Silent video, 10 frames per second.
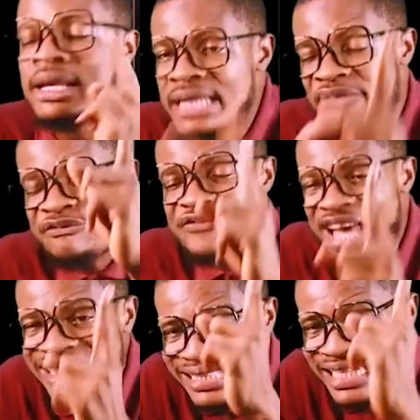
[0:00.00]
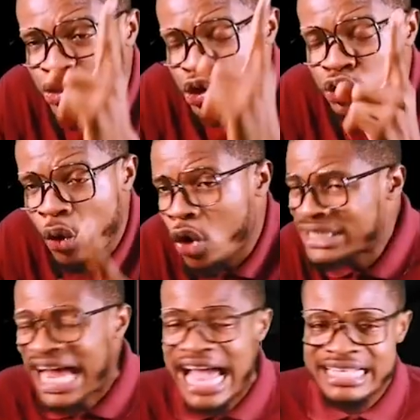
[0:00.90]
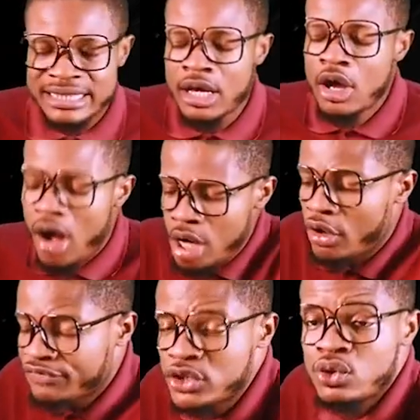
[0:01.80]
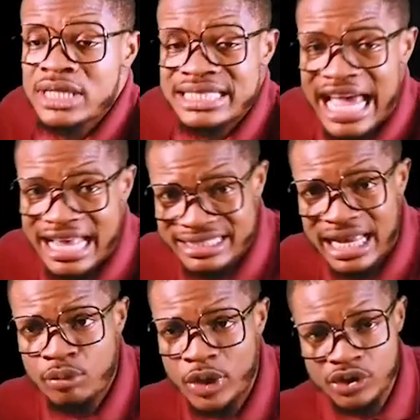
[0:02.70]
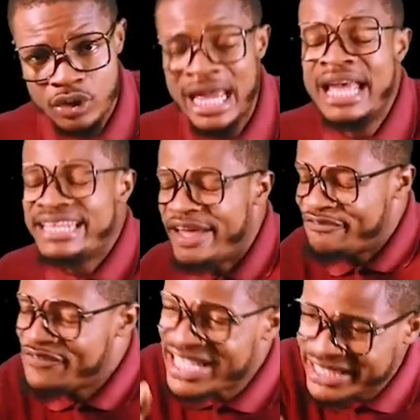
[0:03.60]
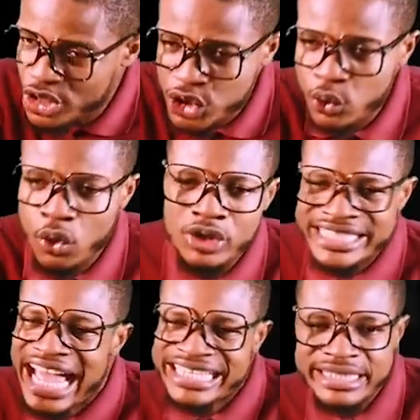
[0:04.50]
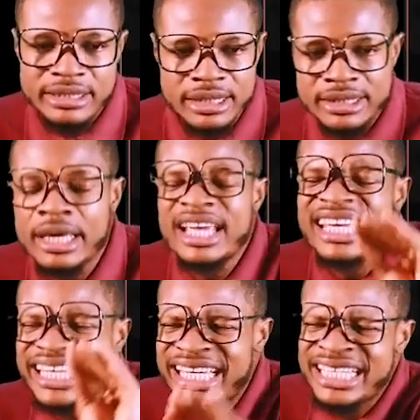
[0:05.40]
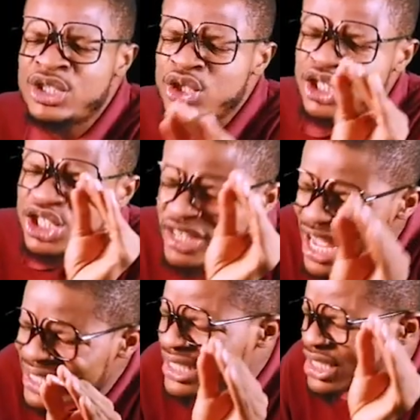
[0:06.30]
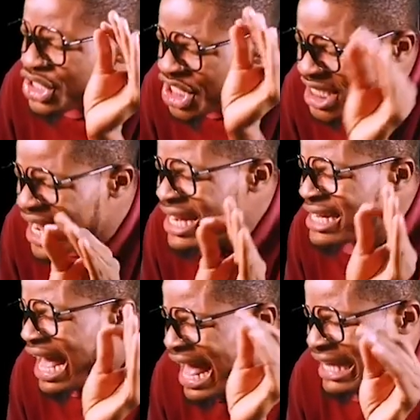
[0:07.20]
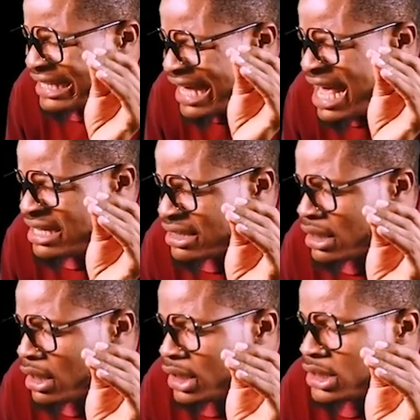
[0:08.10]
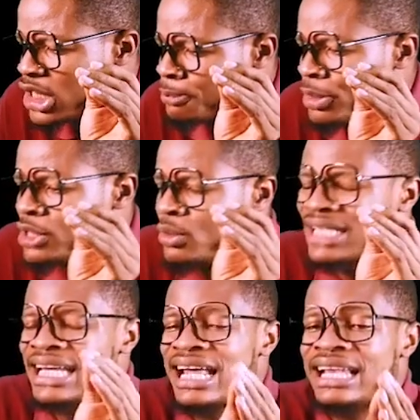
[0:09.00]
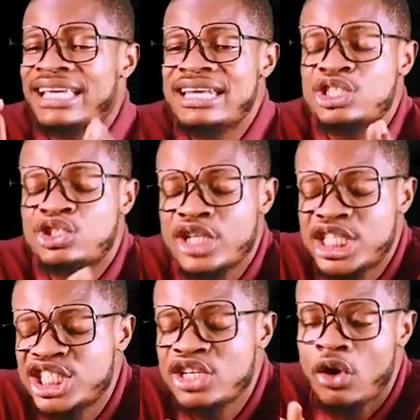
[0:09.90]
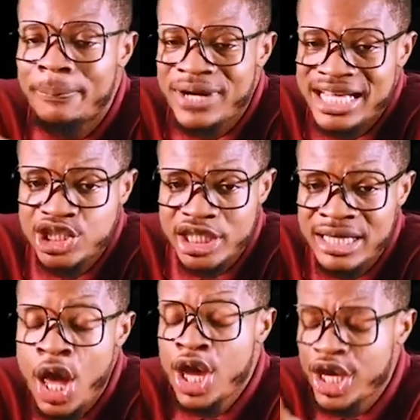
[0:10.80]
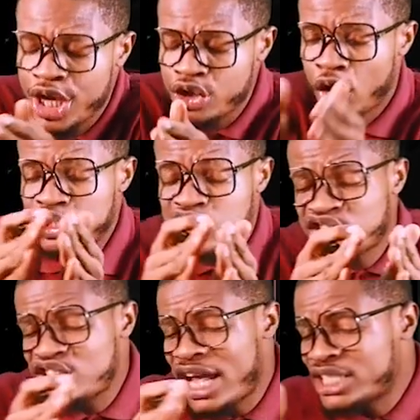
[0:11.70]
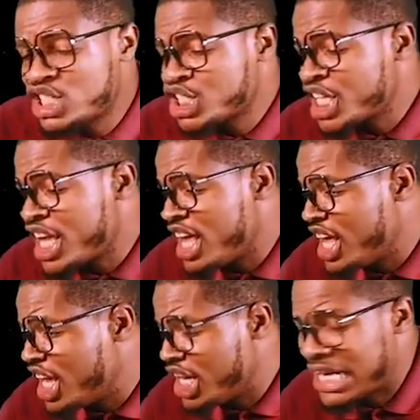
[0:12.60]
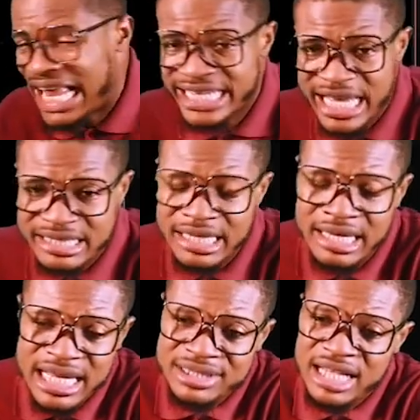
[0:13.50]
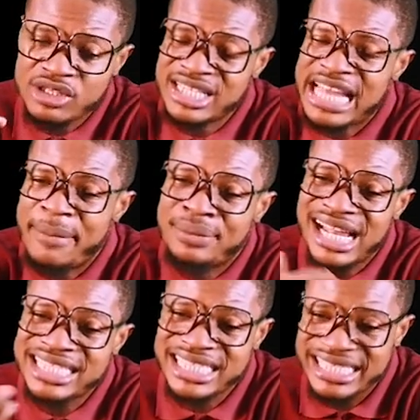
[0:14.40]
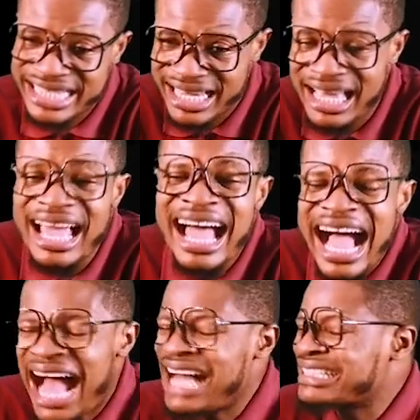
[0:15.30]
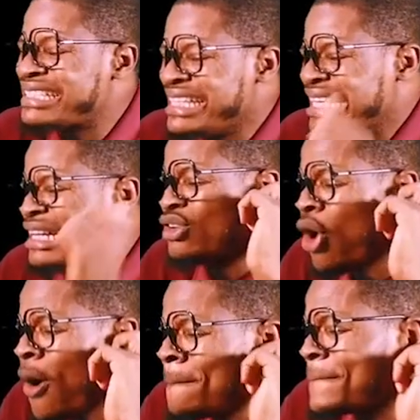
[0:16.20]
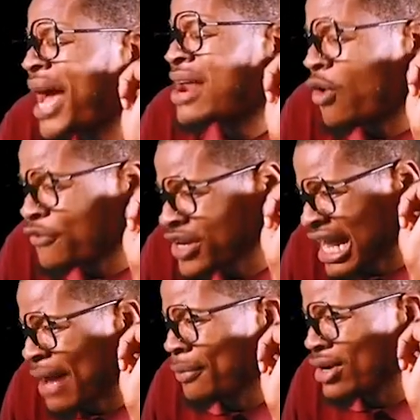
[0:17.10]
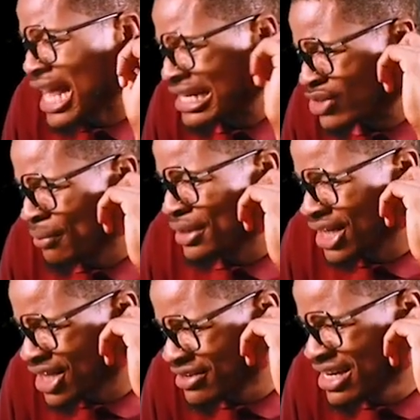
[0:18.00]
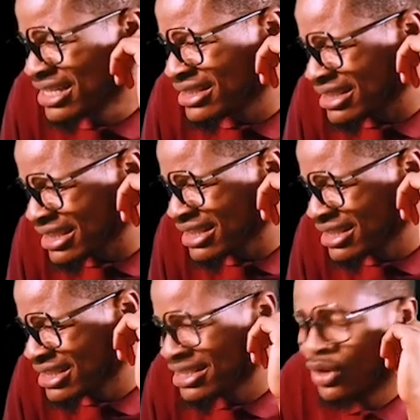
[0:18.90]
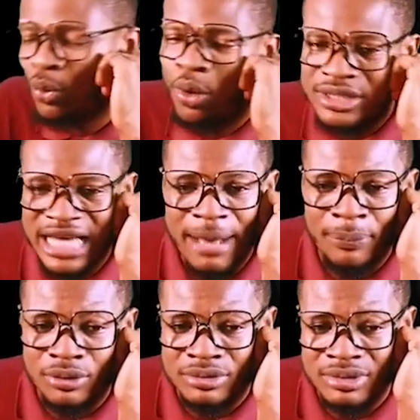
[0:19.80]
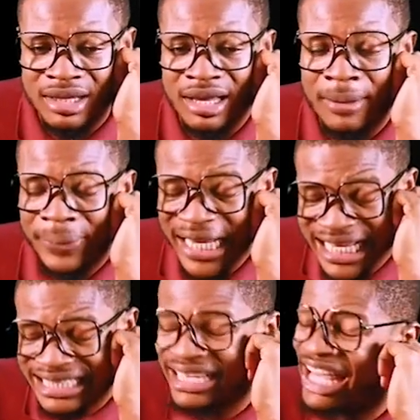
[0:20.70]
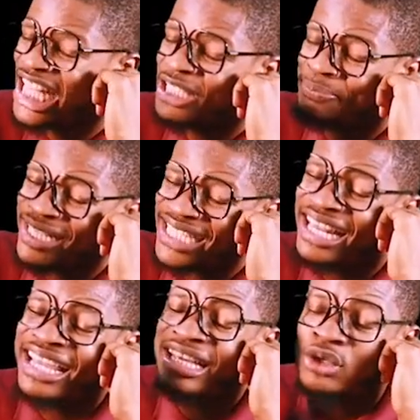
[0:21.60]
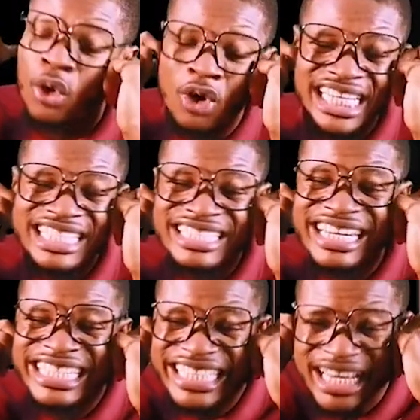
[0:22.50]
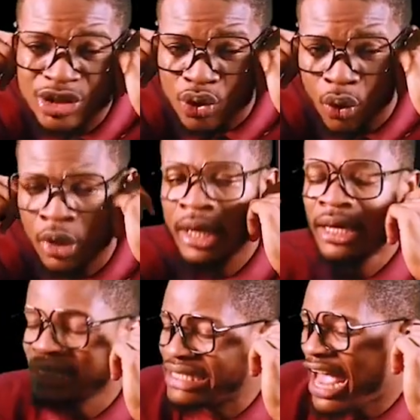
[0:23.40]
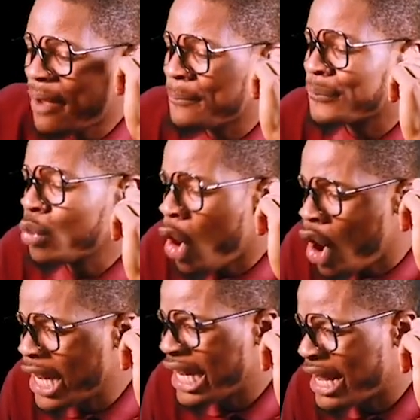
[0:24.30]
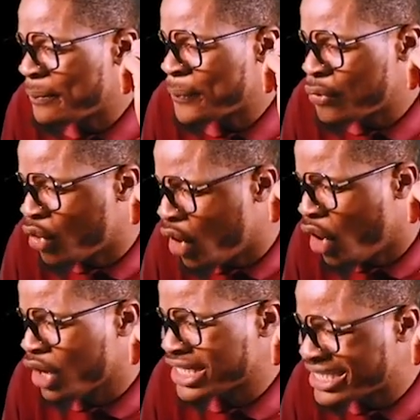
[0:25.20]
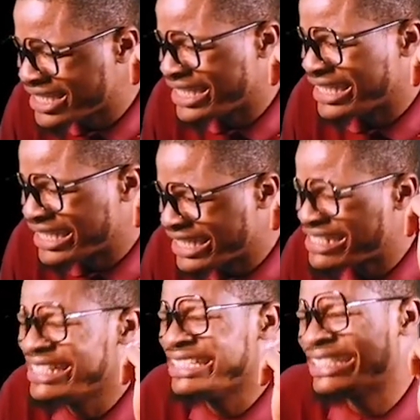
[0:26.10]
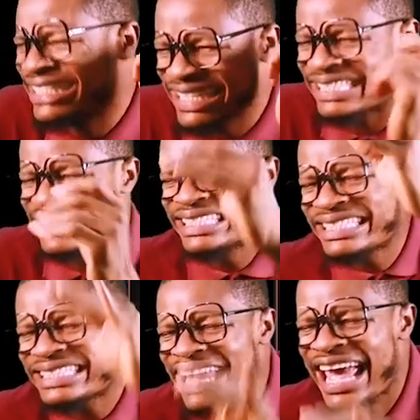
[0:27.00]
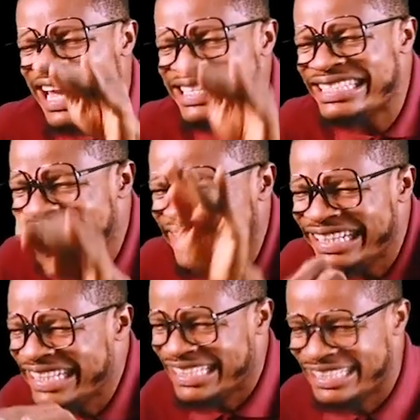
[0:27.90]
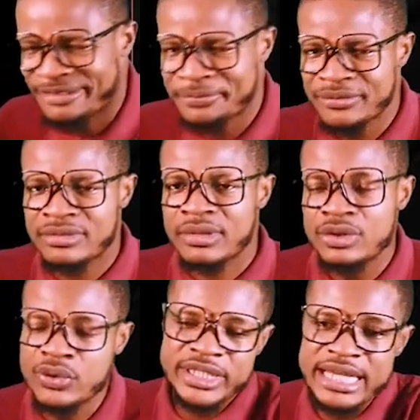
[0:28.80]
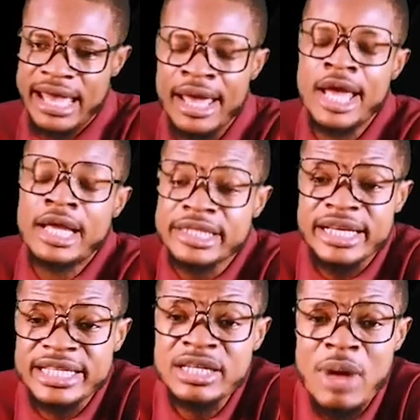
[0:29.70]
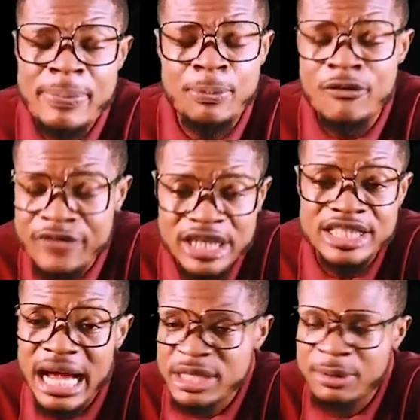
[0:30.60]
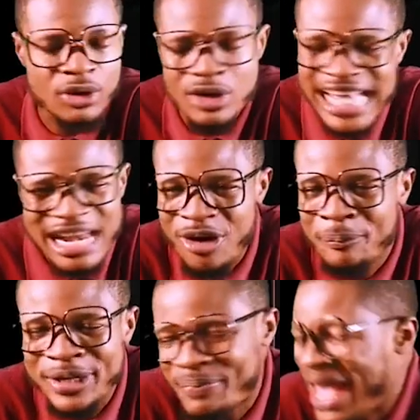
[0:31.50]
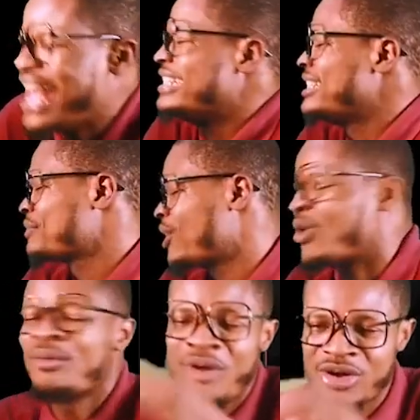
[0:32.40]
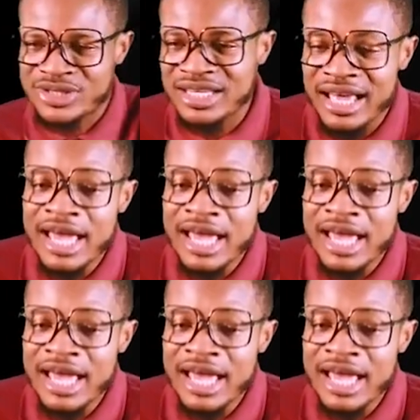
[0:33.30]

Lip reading: The first thing you should hold tight, all of these 2 things are exam question. The first thing you should hold tight is this. In straight chain alkanes, it is possible that an alkane is straight chain or branching. In your straight chain alkanes, now there's nothing like branching there. As the number of carbon atom increases, what happens? Please, especially in only straight chains, so the boiling point increases steadily. You see, the reason why people fail Jamb is because they are not prepared. Come on.